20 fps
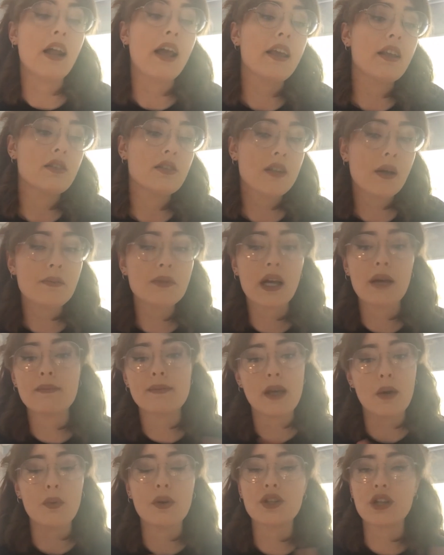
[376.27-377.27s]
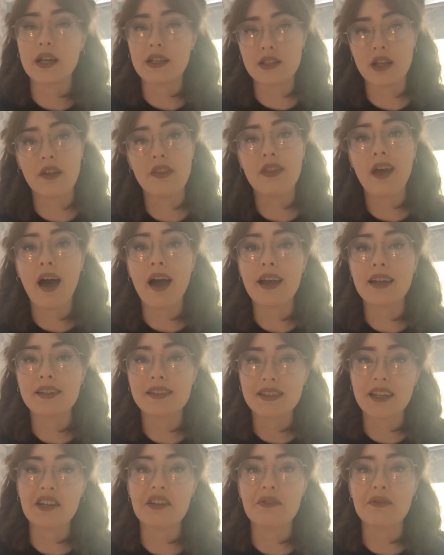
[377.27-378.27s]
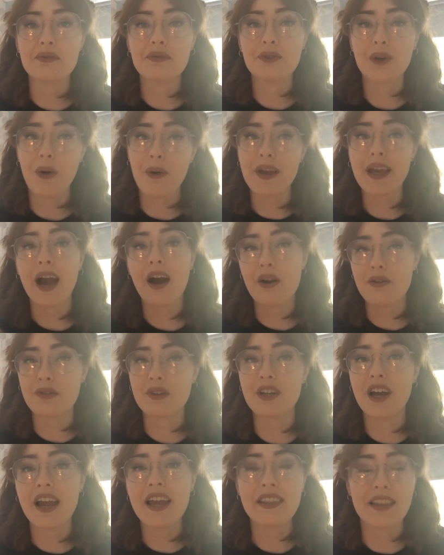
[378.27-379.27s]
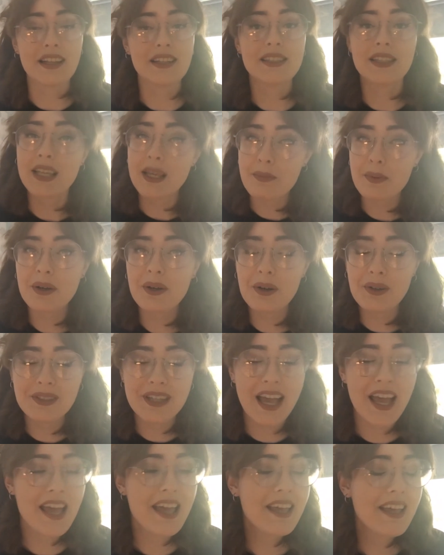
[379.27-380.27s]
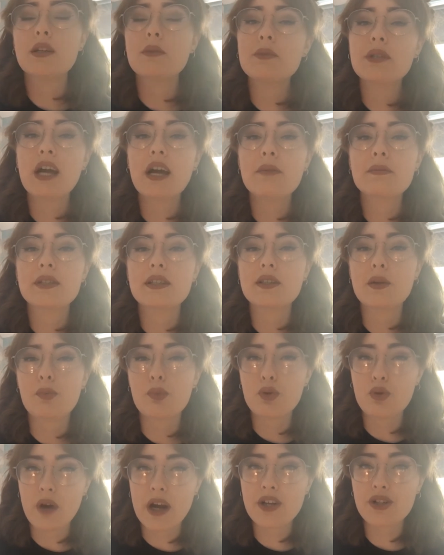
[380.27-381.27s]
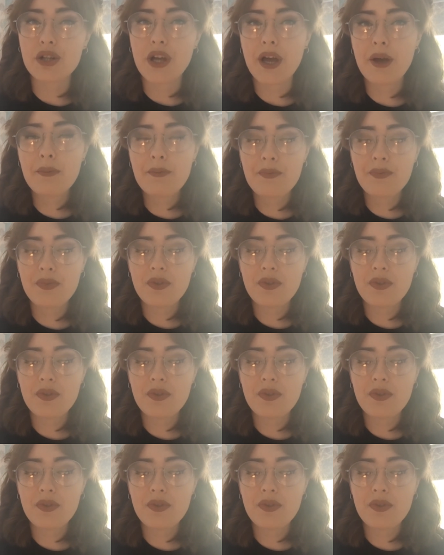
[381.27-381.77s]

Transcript: Like, sometimes I wish I'd done that instead of going out every night and then sleeping all day. Sometimes there's a pressure.